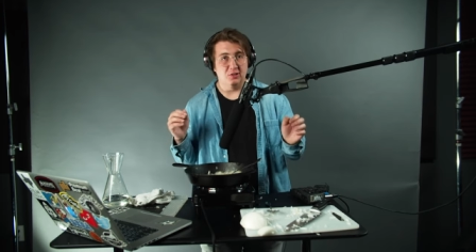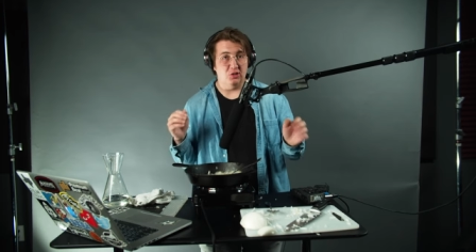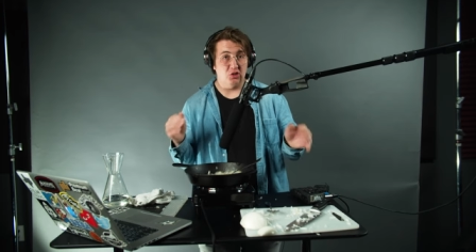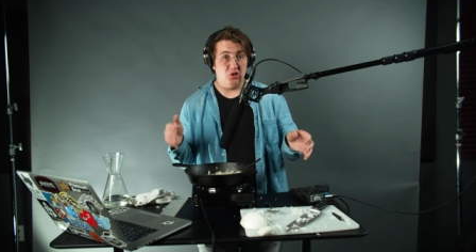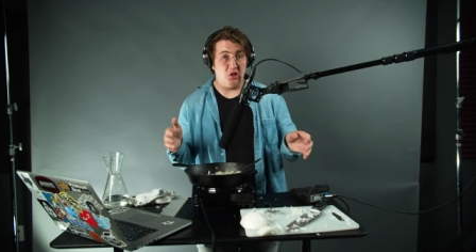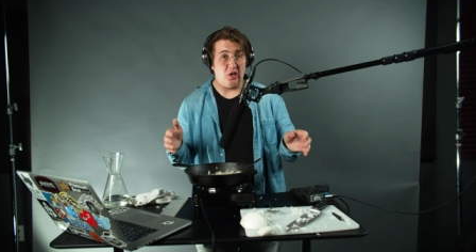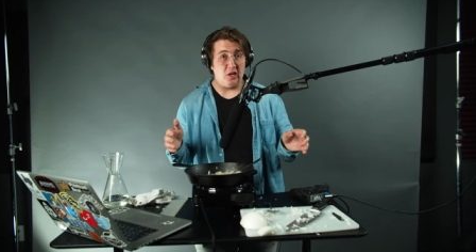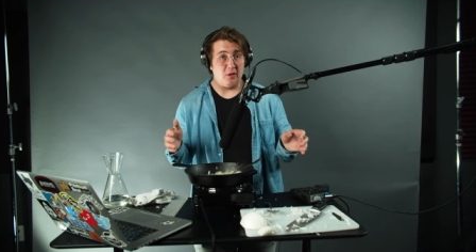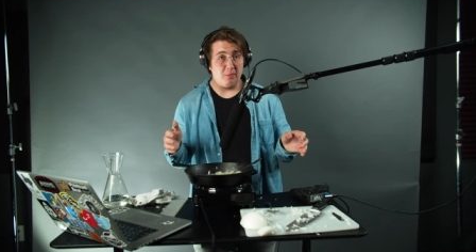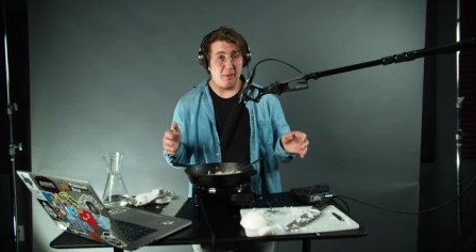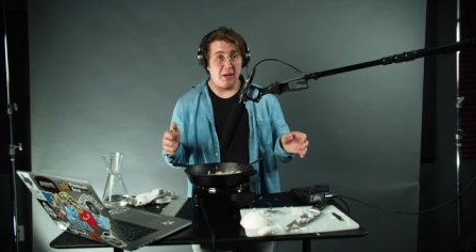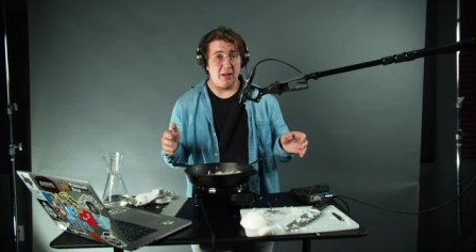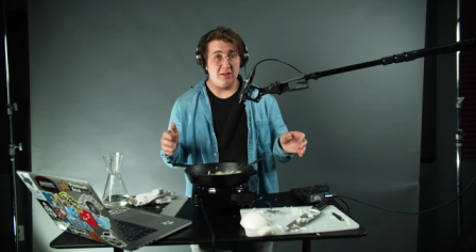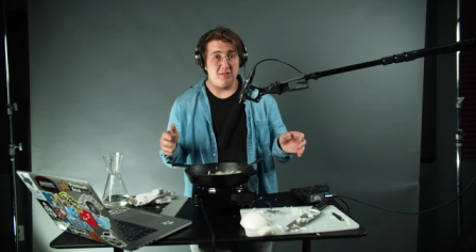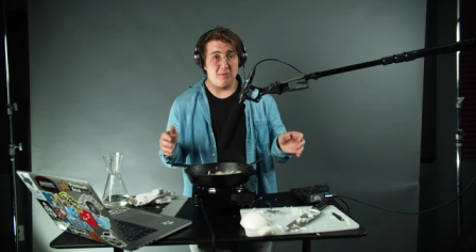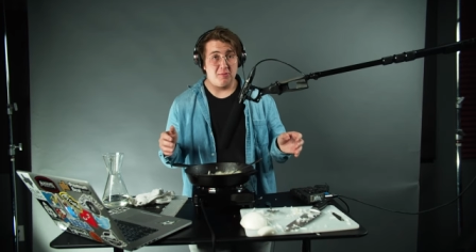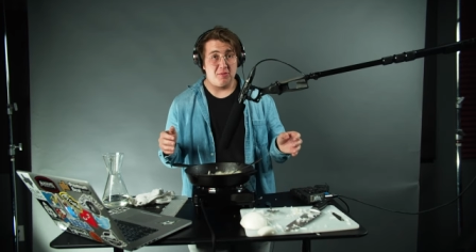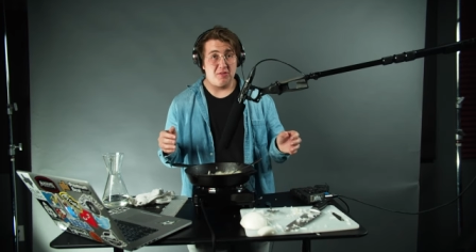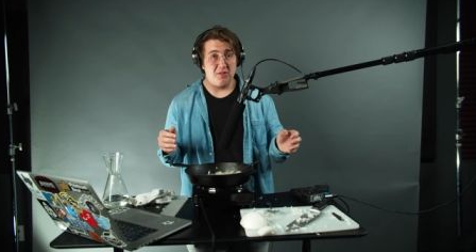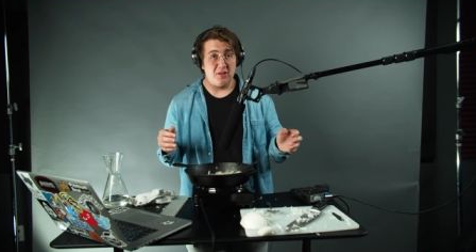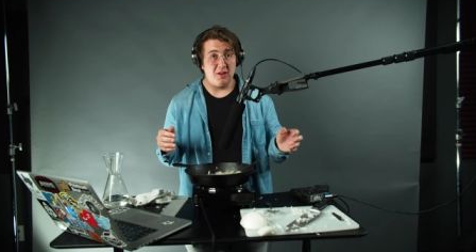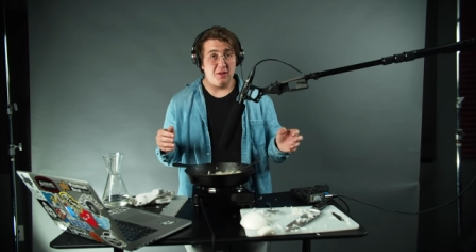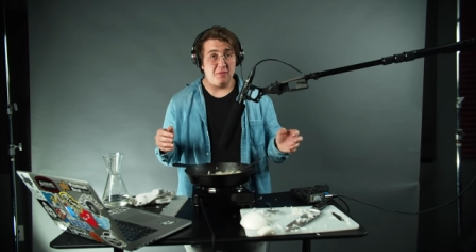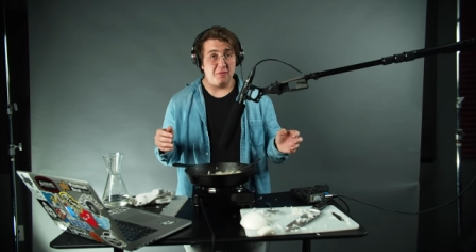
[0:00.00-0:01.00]
Chuck buy
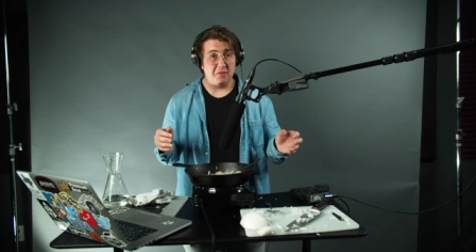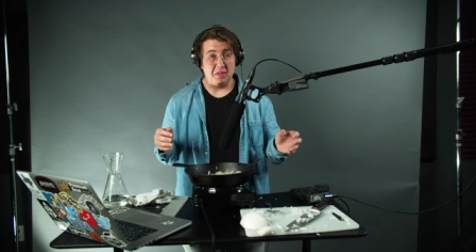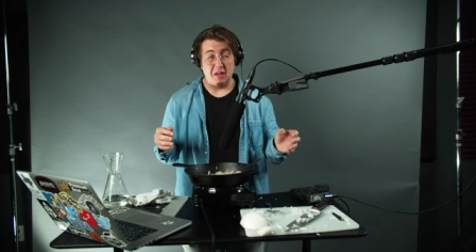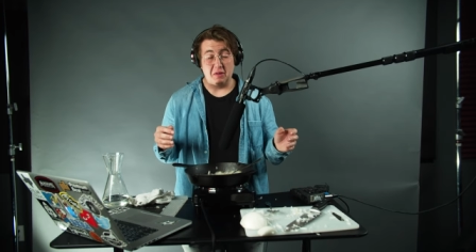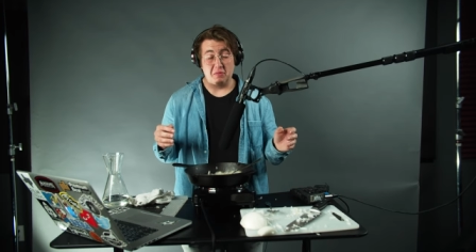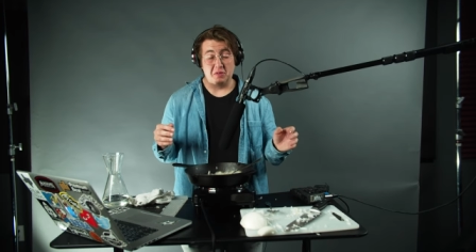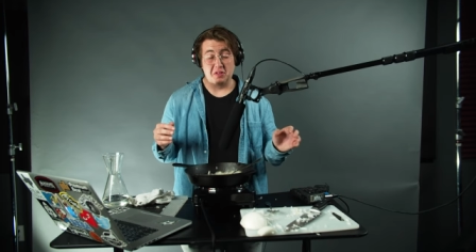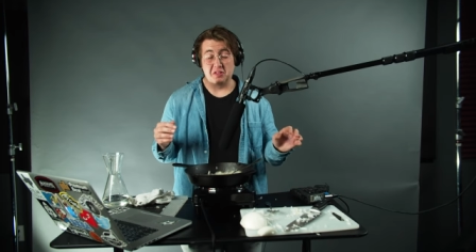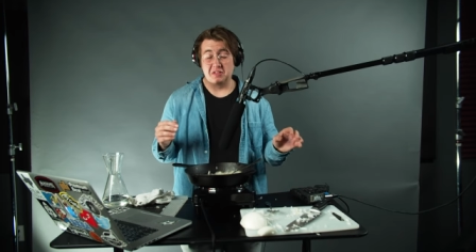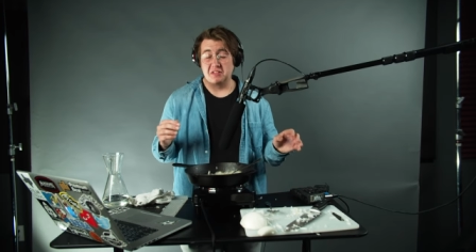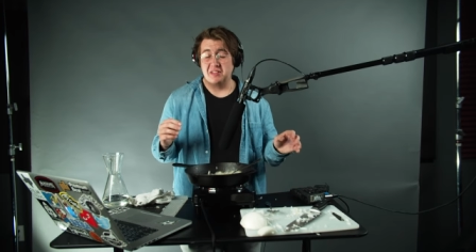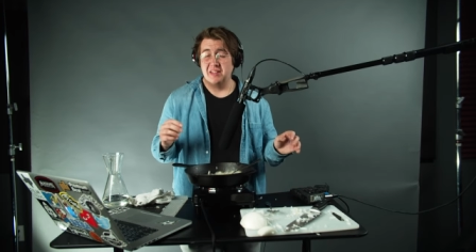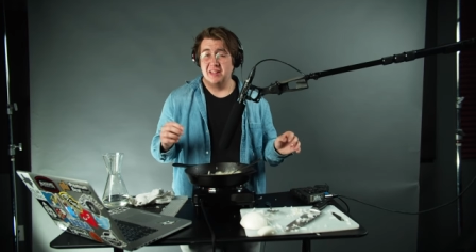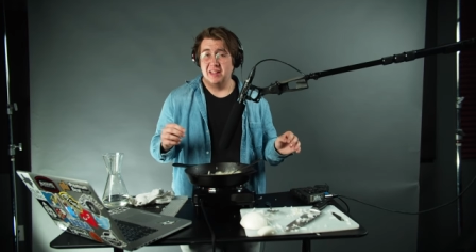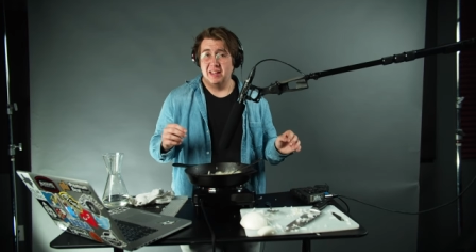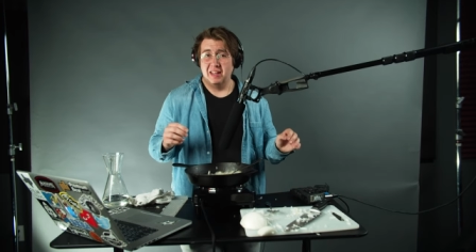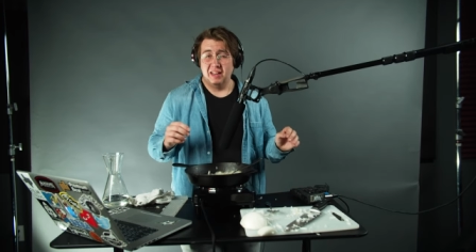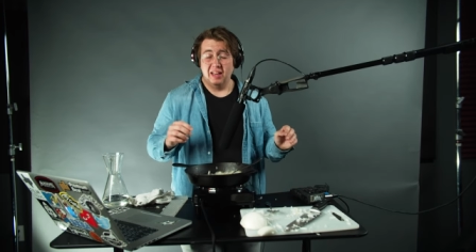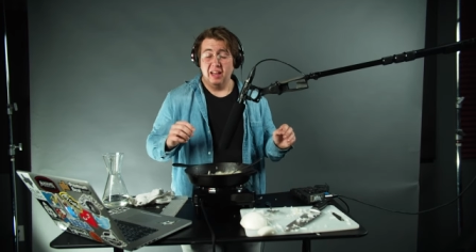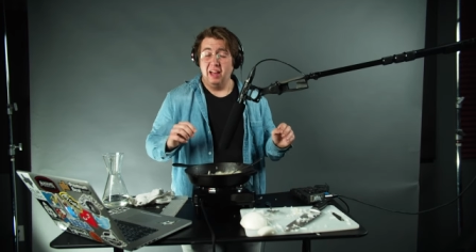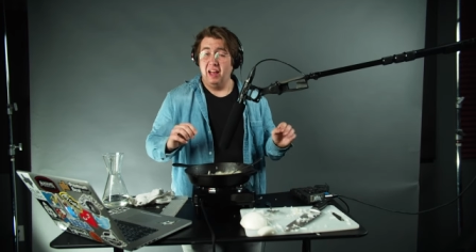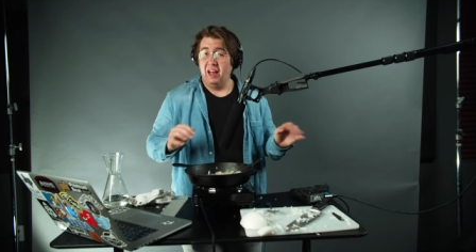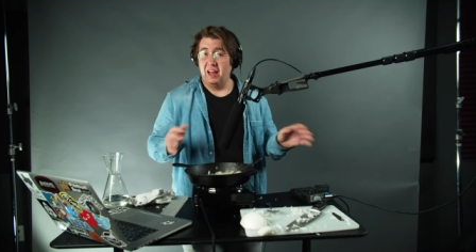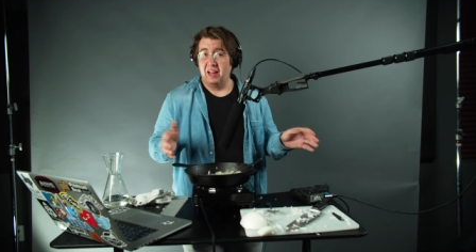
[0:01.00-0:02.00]
some stuff that was
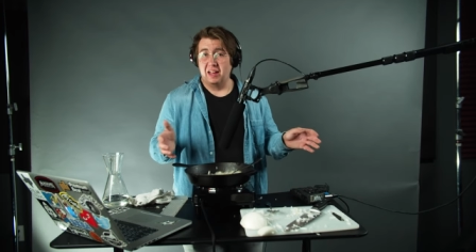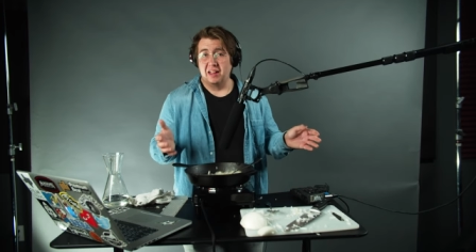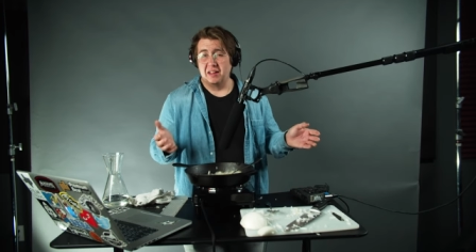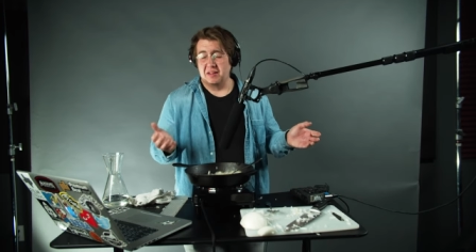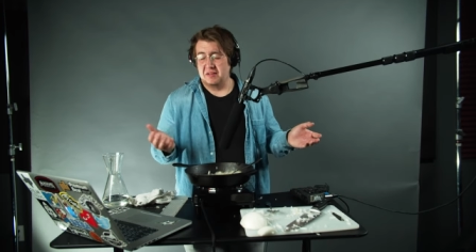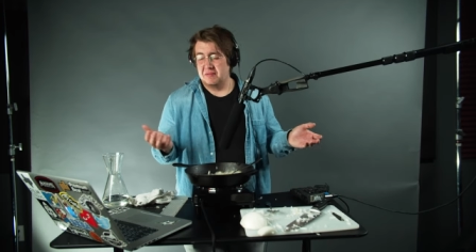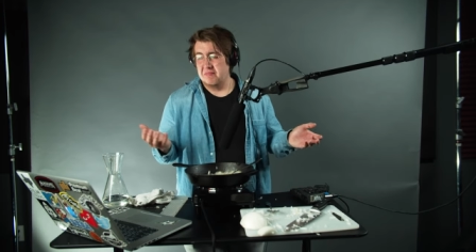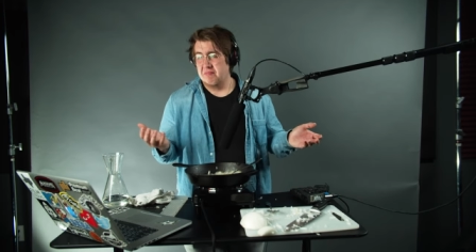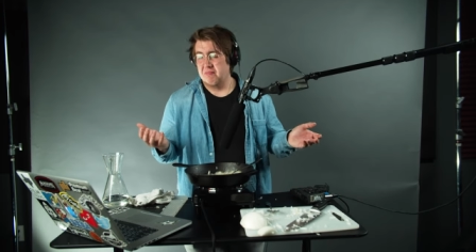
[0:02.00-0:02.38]
uh,